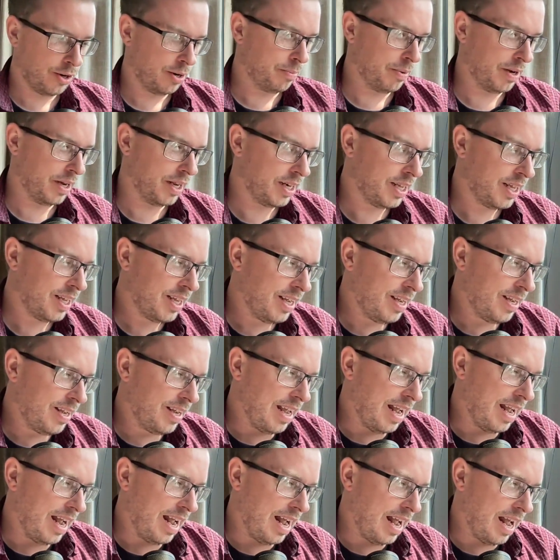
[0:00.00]
But
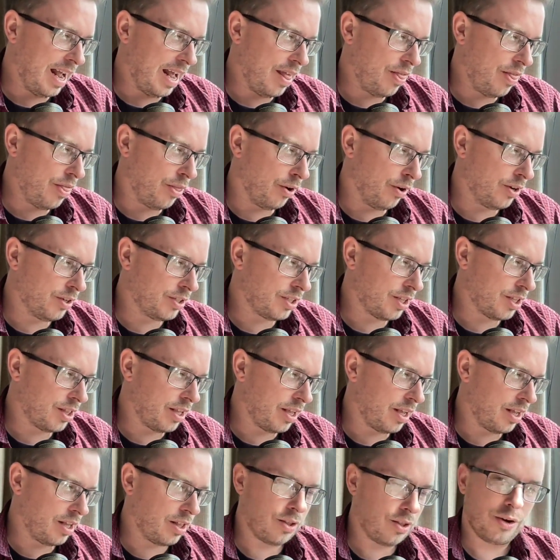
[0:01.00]
those are
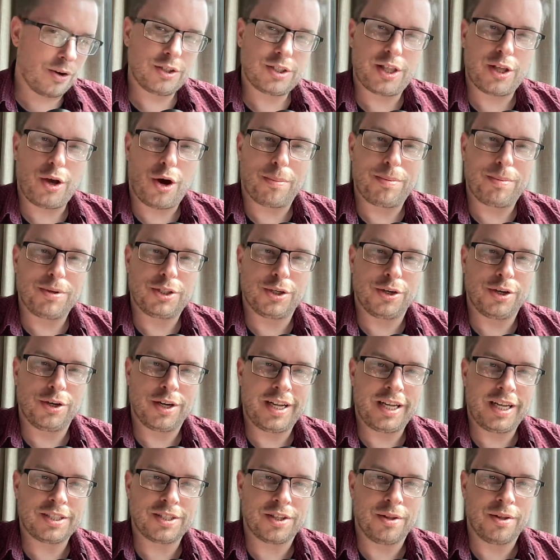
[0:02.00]
the
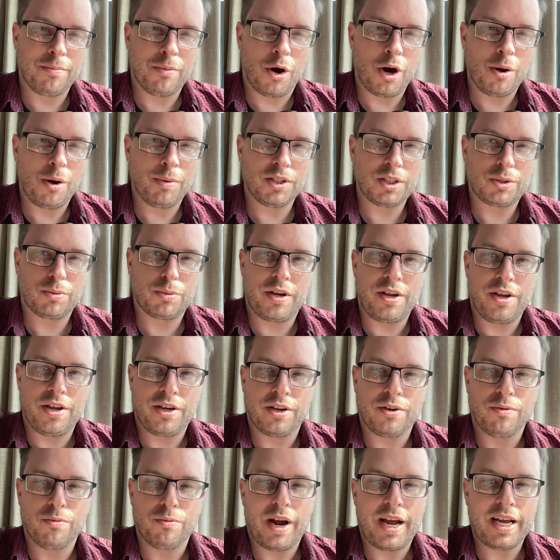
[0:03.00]
opportunities and the moments where you
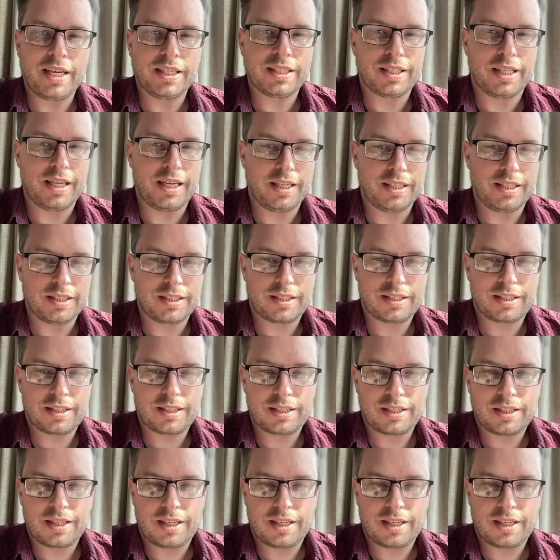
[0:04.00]
can raise these